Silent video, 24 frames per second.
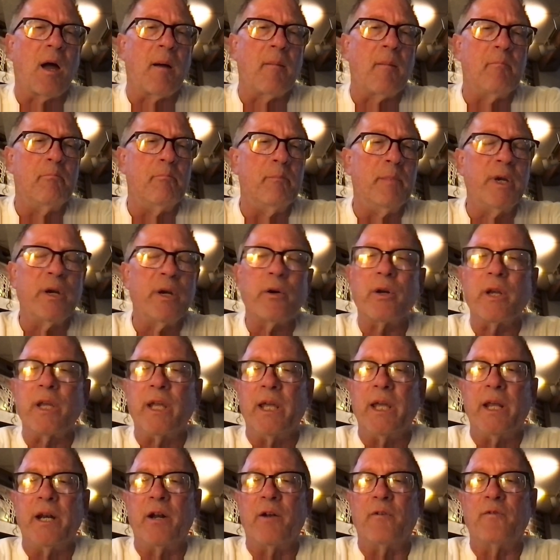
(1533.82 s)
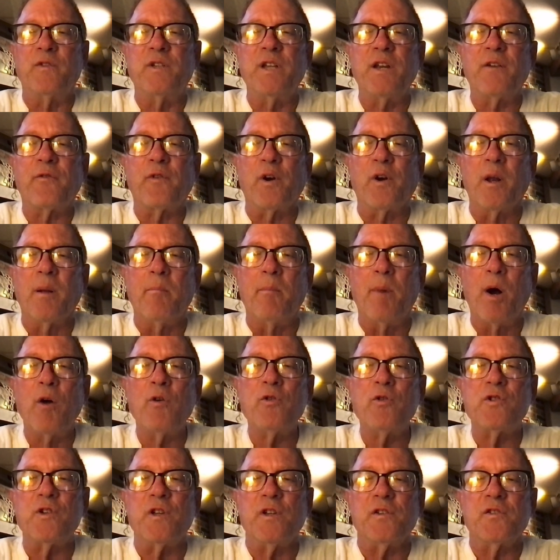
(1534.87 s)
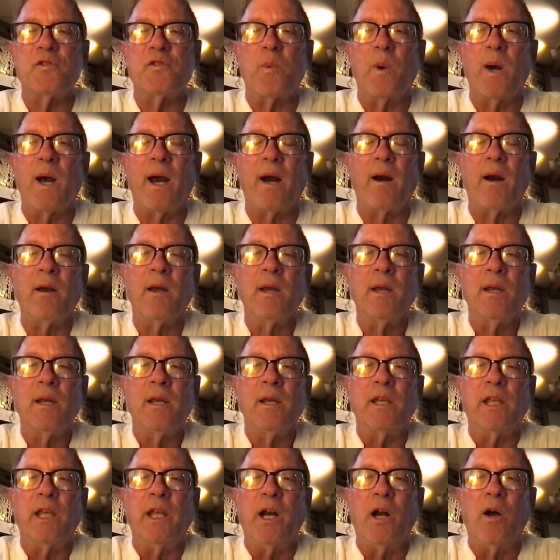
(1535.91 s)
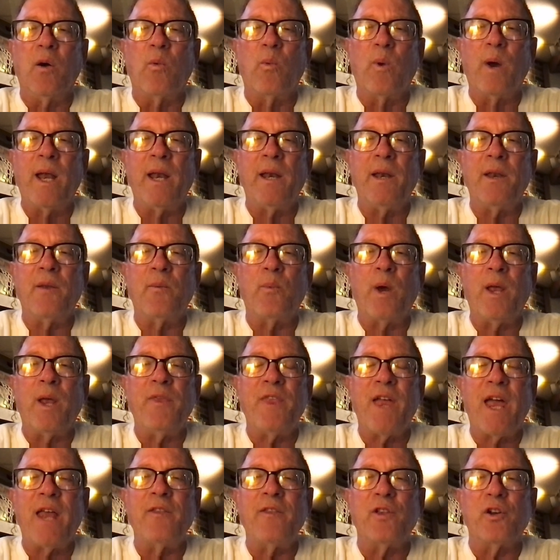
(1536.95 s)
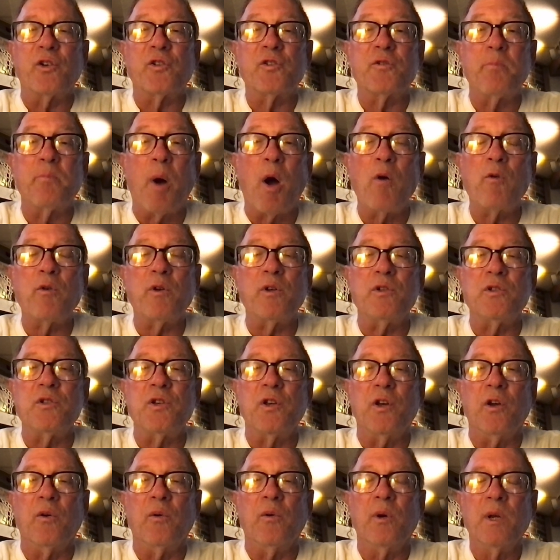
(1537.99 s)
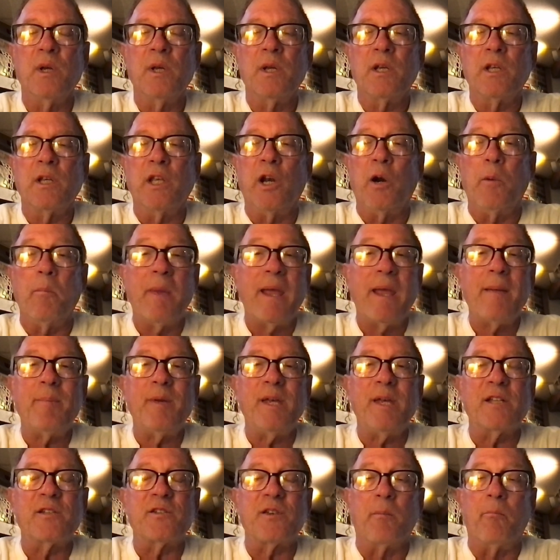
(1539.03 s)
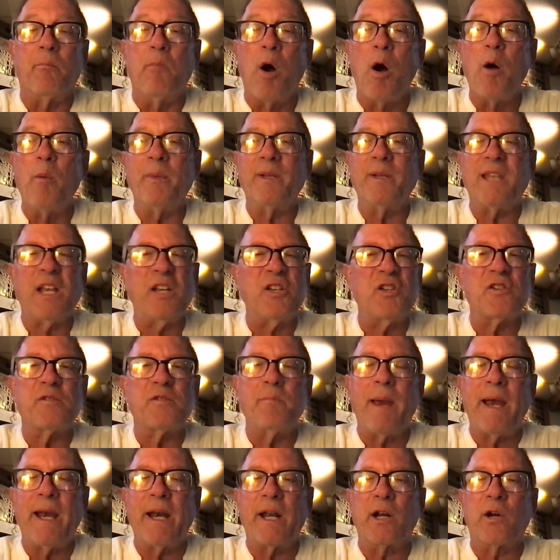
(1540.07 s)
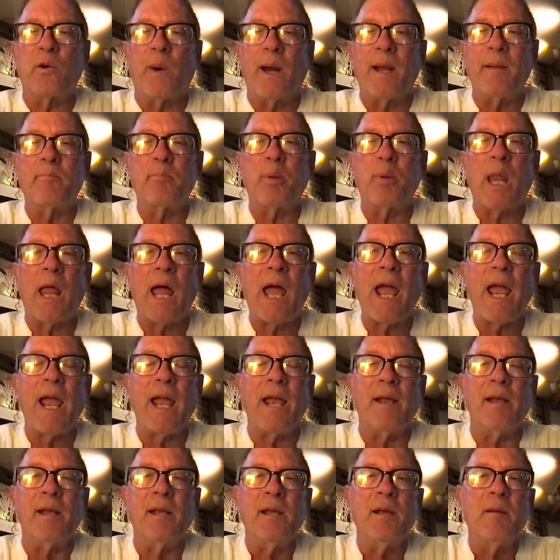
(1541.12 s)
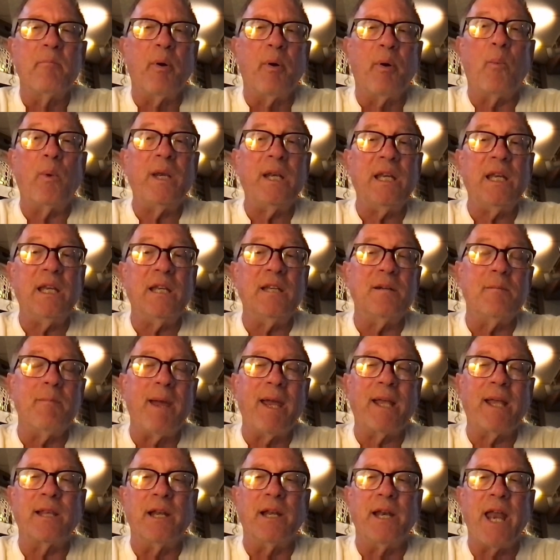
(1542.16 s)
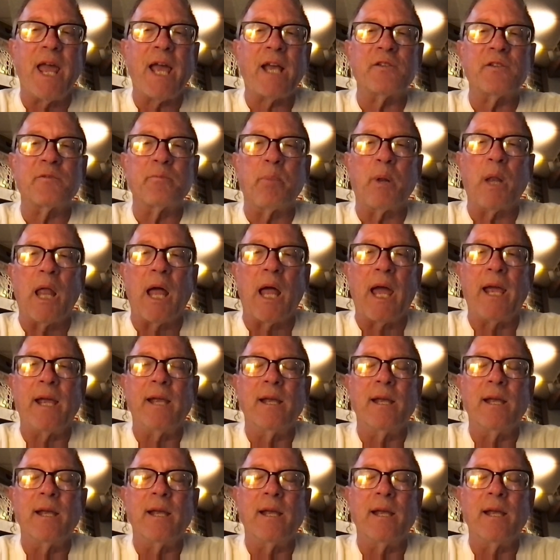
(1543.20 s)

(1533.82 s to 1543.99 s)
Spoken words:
myriad of different emotions where, when then they're spoken to, maybe it's a moment they just made a great play, but we need to make the next play.